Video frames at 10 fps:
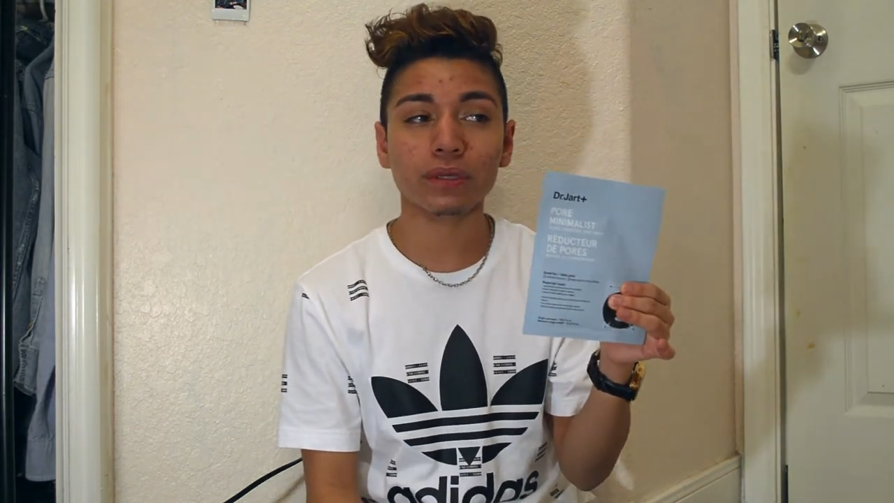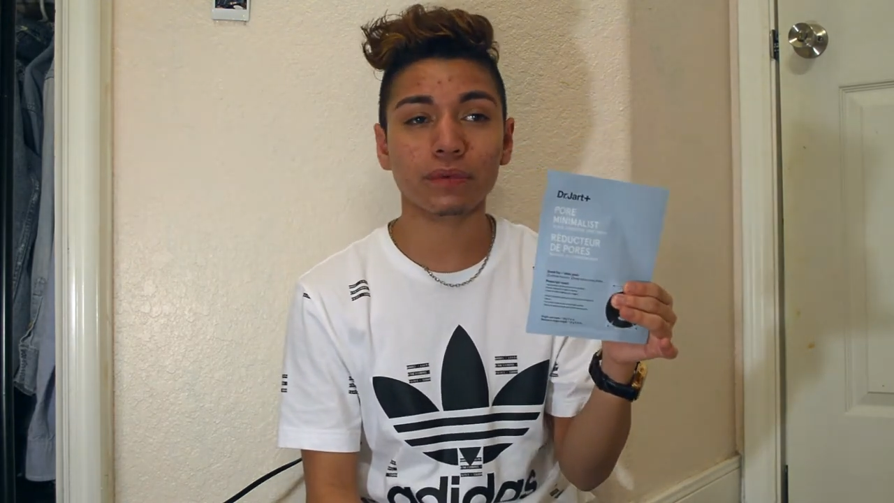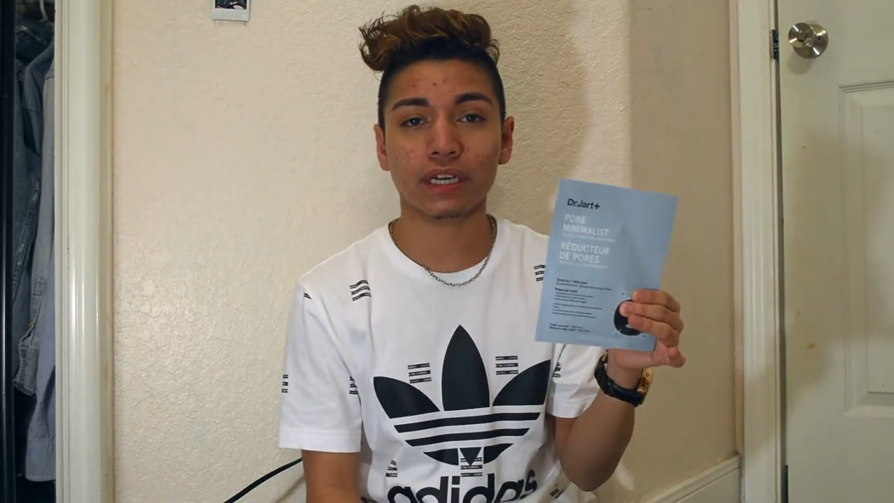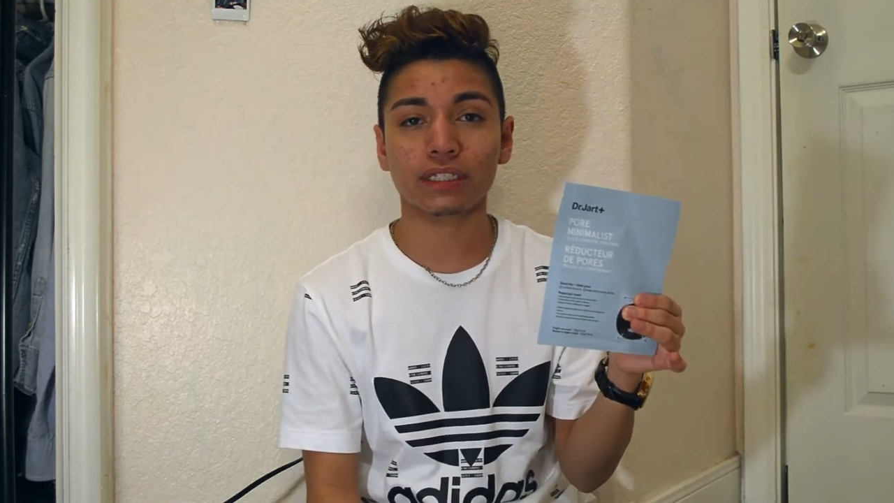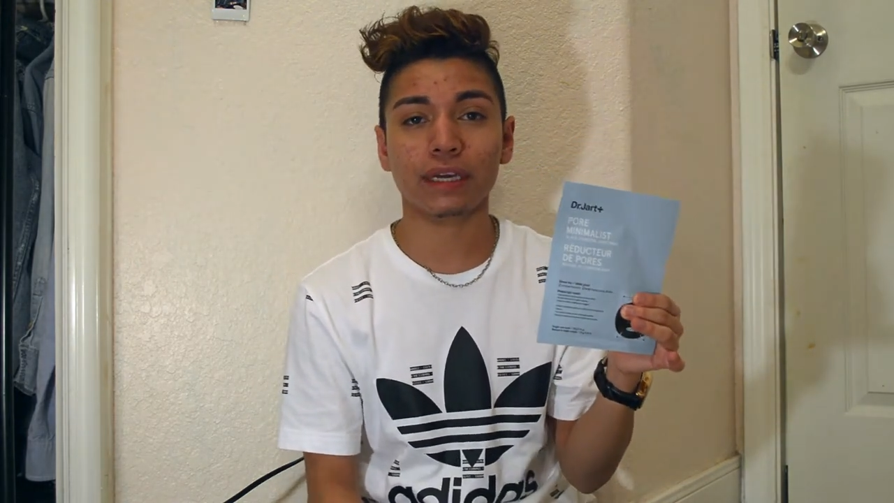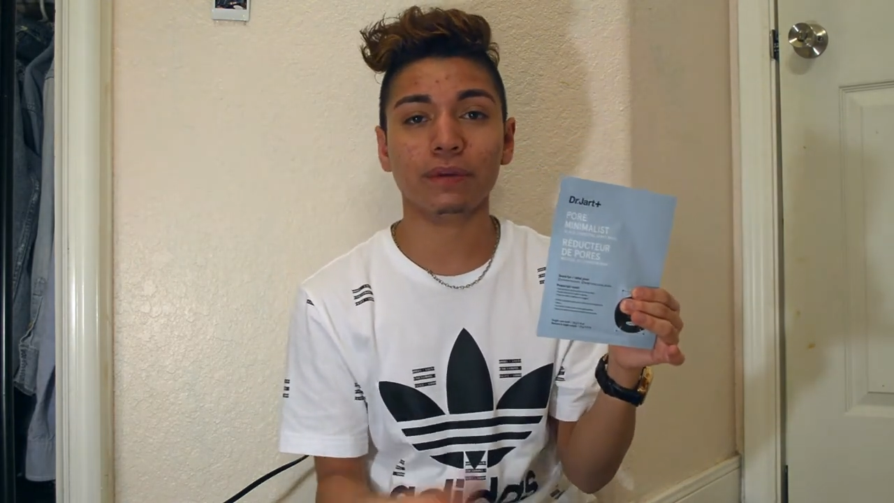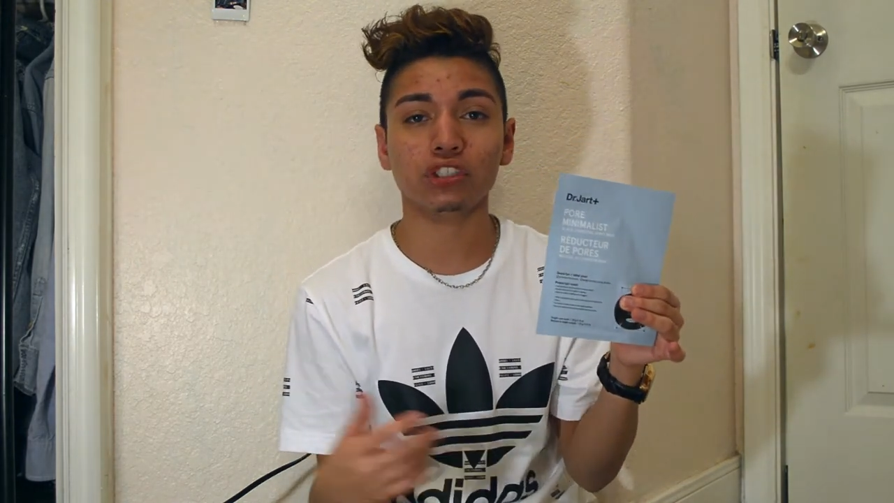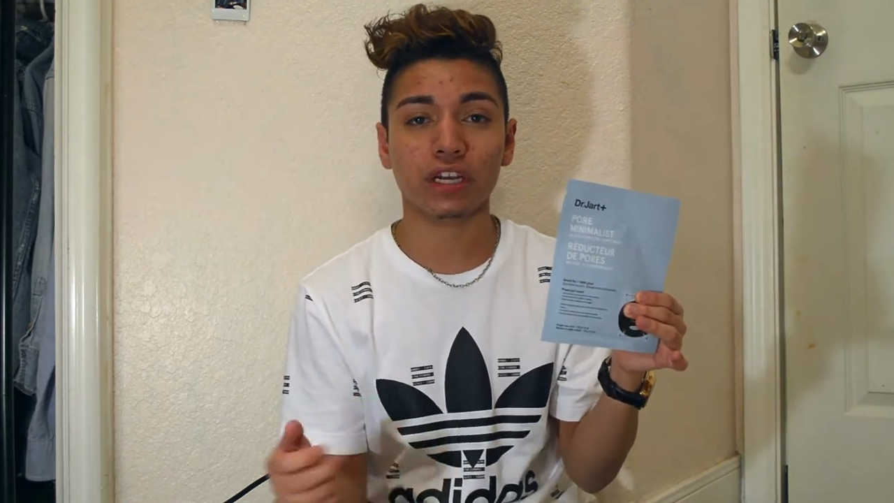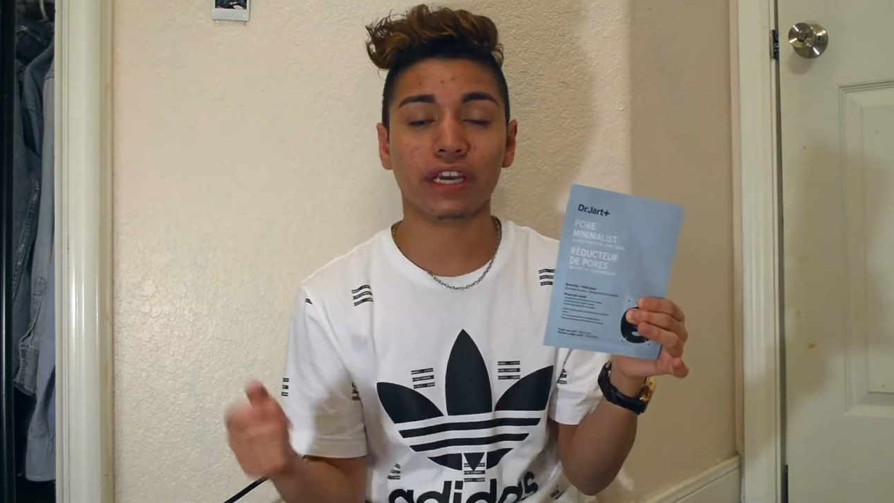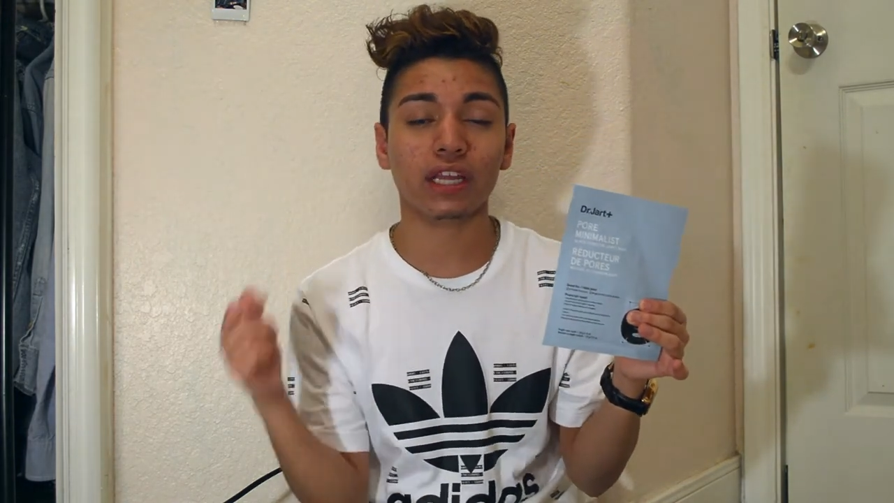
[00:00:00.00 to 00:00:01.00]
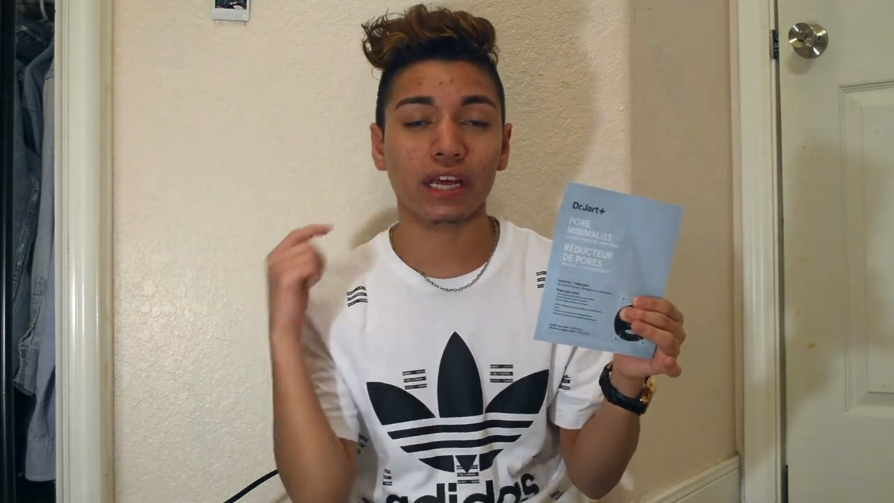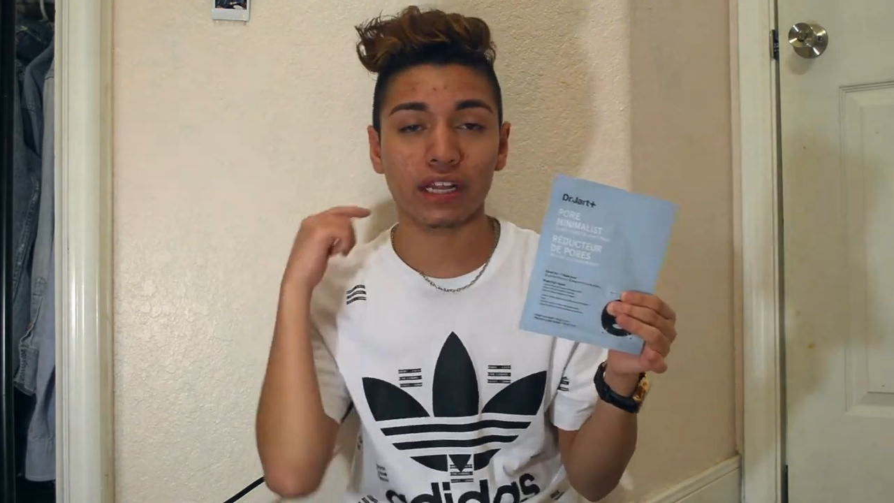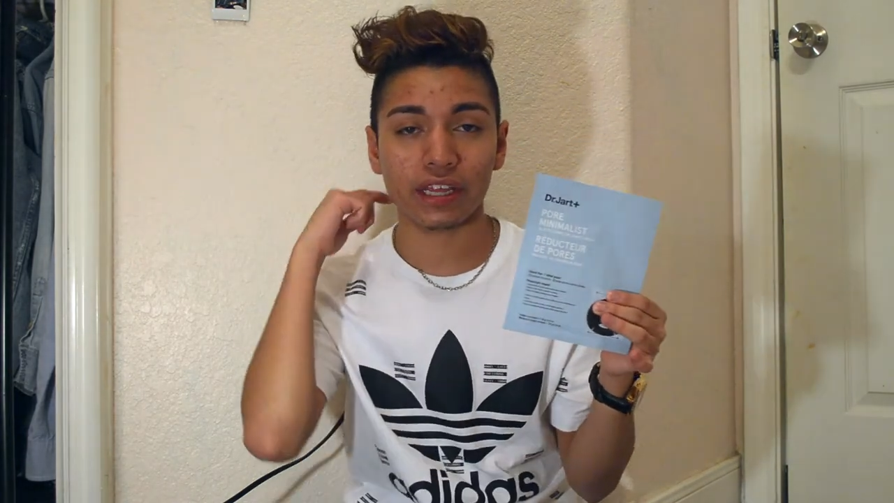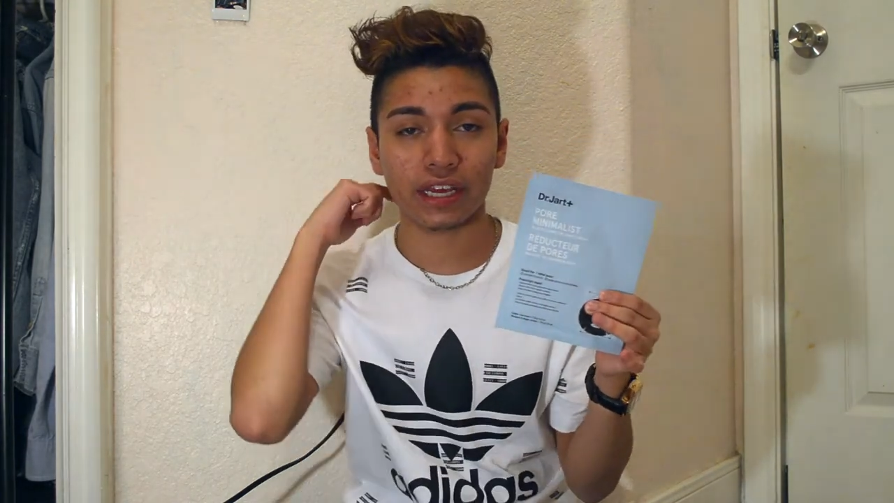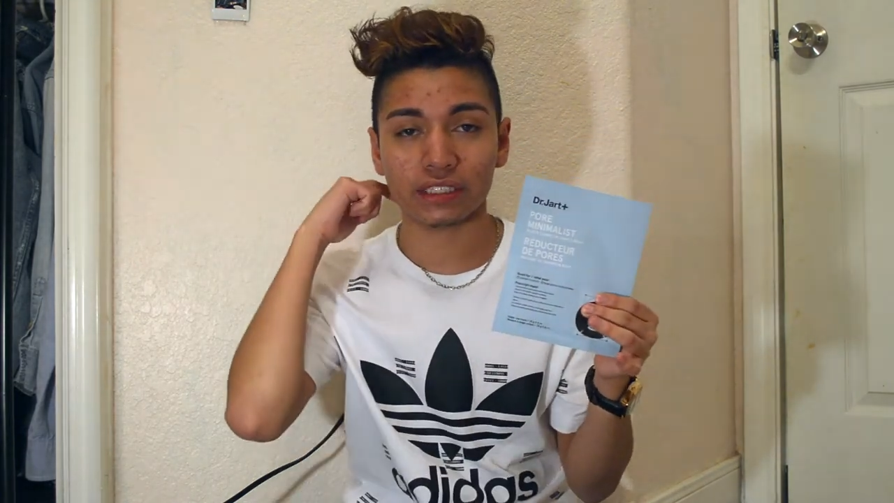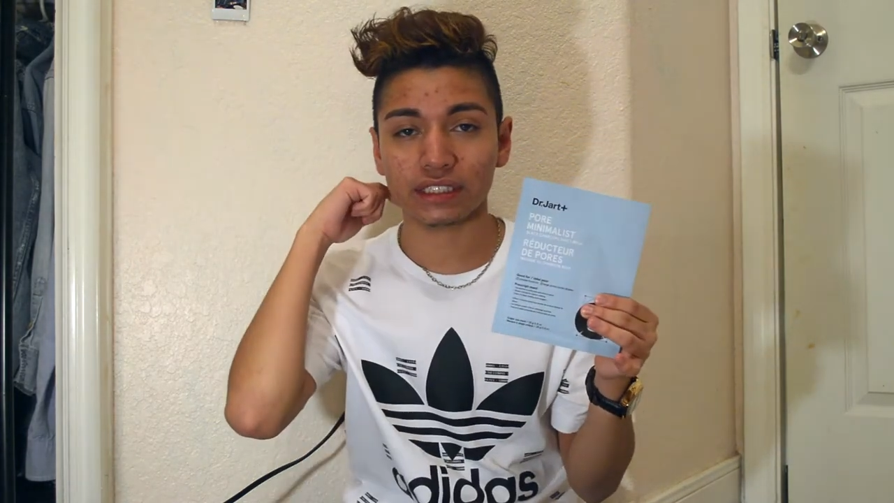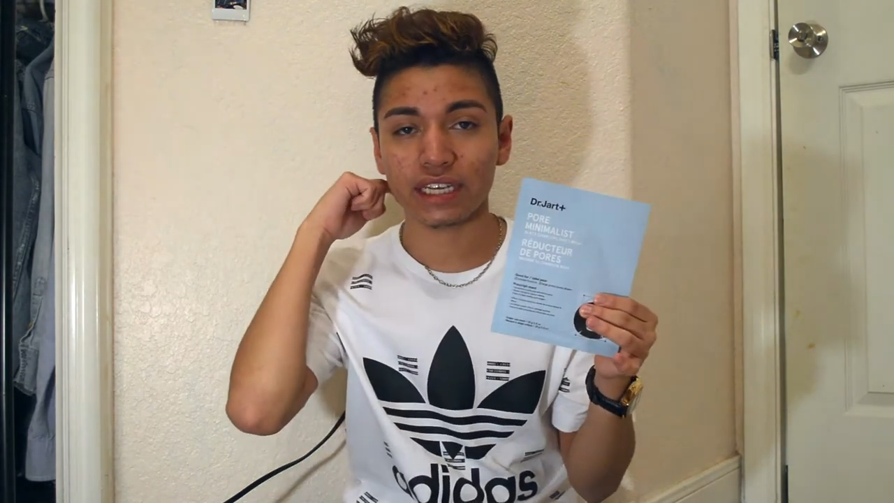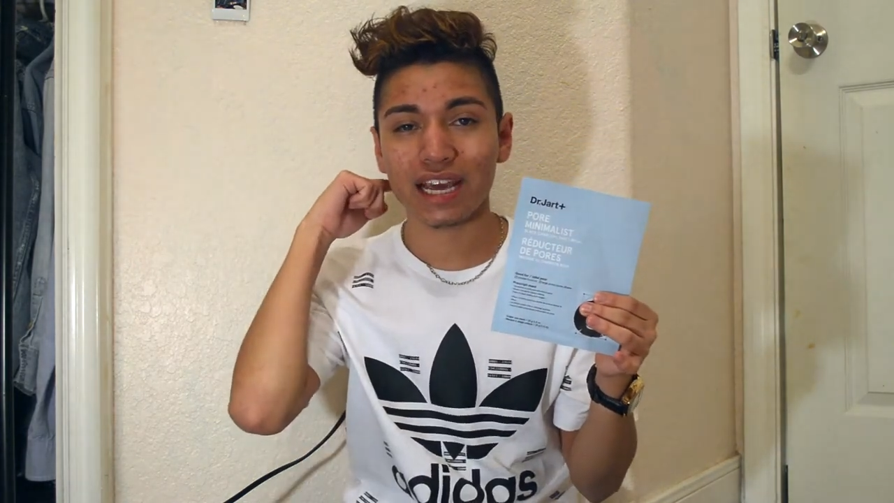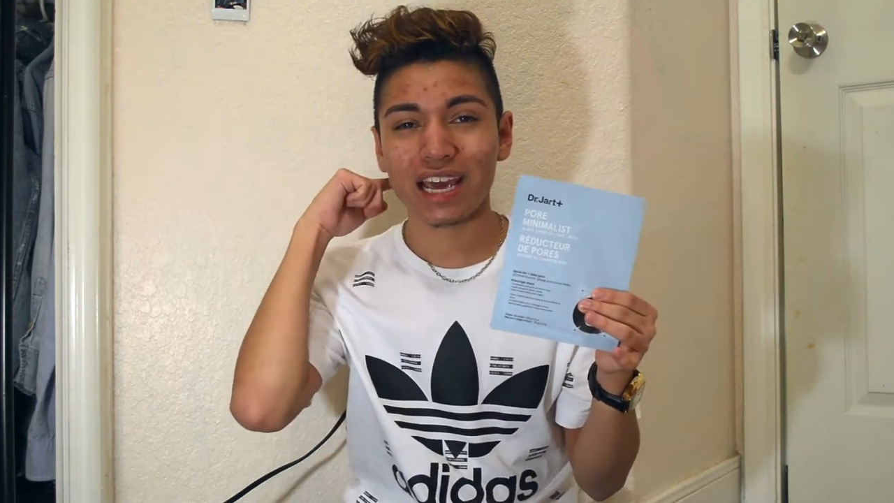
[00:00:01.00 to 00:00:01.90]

because I've been trying a lot of things